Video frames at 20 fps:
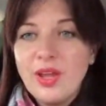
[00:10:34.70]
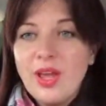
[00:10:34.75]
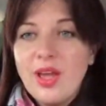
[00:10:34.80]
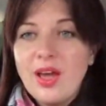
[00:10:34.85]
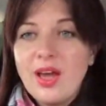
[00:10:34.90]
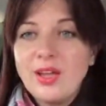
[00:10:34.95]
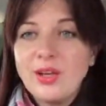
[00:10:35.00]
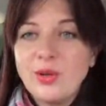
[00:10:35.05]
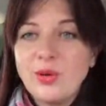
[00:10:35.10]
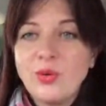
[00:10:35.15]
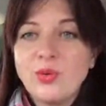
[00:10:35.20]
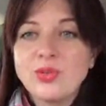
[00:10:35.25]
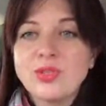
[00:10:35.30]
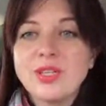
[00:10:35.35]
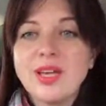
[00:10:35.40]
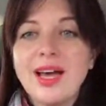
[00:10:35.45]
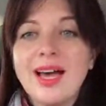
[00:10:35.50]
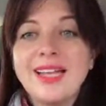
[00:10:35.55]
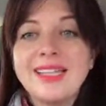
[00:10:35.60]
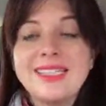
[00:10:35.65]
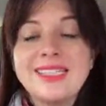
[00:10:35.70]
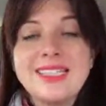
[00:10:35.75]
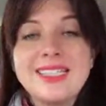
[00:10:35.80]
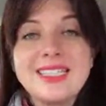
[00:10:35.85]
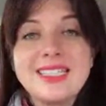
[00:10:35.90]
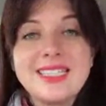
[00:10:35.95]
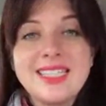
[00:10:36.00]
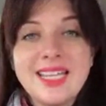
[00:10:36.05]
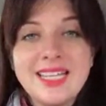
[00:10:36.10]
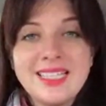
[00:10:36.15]
And also
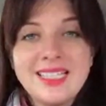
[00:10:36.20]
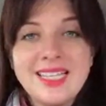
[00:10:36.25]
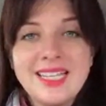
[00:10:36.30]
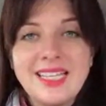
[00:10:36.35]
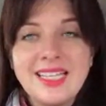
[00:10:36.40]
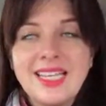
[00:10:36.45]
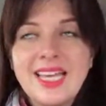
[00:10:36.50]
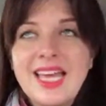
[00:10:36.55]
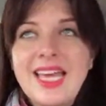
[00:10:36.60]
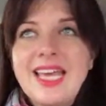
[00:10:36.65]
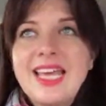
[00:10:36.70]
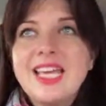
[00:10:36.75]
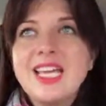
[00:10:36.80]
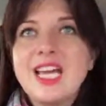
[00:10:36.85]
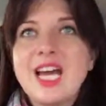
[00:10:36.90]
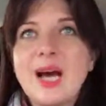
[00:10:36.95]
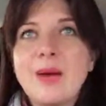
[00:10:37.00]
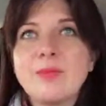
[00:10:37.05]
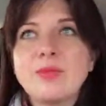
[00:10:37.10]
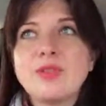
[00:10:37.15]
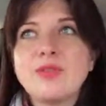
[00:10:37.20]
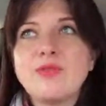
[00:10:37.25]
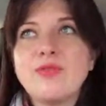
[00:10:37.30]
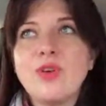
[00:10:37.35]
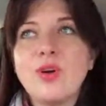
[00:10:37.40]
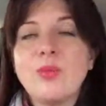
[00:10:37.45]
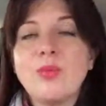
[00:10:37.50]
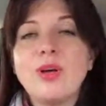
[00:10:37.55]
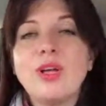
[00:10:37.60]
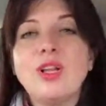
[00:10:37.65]
understanding comes
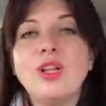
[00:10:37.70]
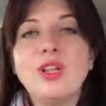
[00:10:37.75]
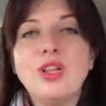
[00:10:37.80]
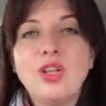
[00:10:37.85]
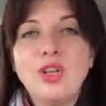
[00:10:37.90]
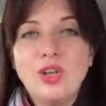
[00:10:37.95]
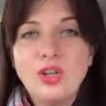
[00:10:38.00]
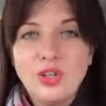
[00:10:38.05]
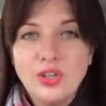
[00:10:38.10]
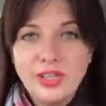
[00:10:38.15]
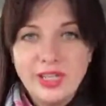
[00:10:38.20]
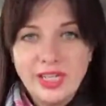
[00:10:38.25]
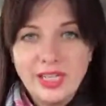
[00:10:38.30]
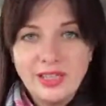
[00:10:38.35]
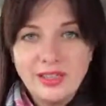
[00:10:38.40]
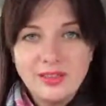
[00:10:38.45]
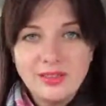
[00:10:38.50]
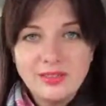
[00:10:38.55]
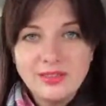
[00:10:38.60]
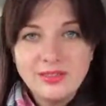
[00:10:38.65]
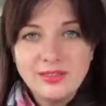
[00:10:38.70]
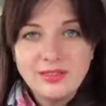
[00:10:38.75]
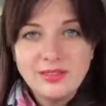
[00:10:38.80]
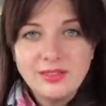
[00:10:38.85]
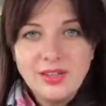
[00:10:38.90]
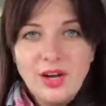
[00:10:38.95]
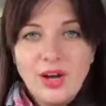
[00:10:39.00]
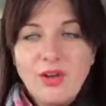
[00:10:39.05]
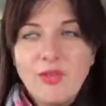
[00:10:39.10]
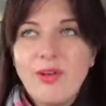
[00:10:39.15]
from learning,
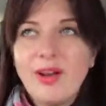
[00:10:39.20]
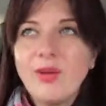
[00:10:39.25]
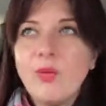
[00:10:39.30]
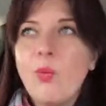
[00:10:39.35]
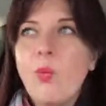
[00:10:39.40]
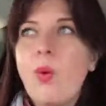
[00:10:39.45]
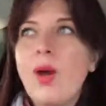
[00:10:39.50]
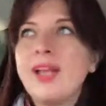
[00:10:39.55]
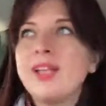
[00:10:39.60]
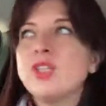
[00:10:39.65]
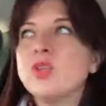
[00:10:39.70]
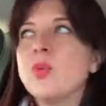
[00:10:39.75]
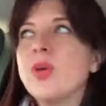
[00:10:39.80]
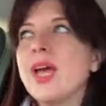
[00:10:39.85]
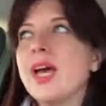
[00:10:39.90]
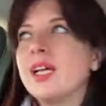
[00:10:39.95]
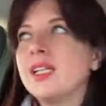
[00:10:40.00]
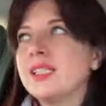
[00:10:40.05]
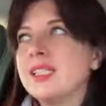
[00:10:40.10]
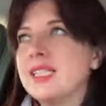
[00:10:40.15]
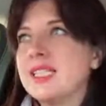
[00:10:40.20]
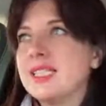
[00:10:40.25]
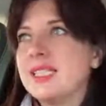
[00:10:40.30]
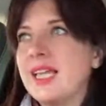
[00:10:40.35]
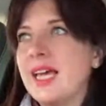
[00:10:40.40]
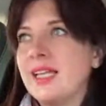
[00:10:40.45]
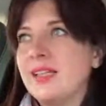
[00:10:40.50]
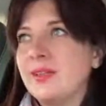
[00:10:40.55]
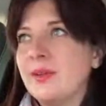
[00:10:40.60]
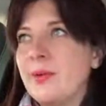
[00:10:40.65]
right? When do we
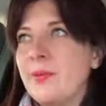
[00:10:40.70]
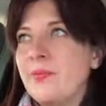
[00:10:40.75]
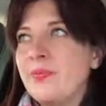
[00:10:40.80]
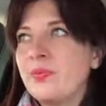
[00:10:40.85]
understand?